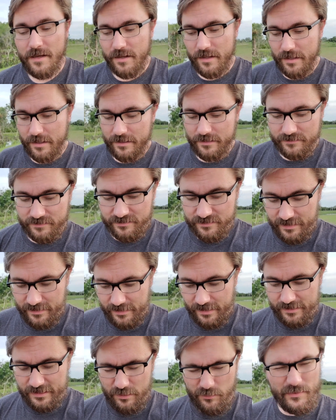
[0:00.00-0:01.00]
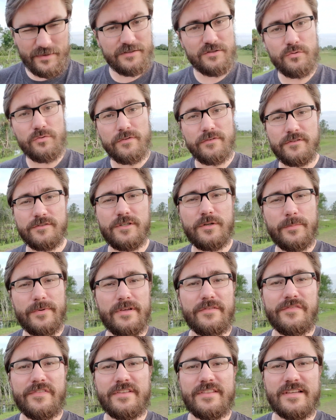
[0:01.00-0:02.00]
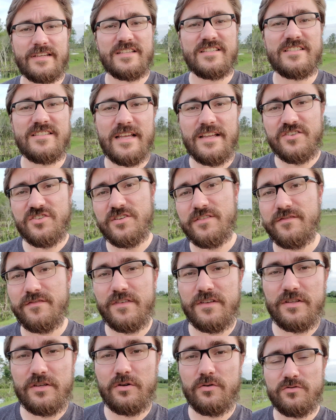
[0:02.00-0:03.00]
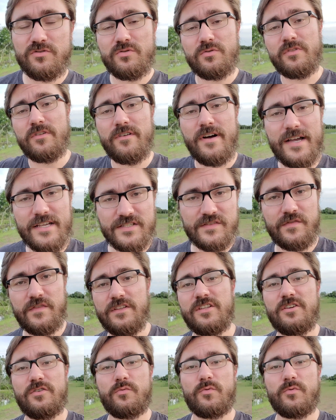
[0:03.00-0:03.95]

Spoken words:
And today I kind of want to do a little bit of an extension video to the last video,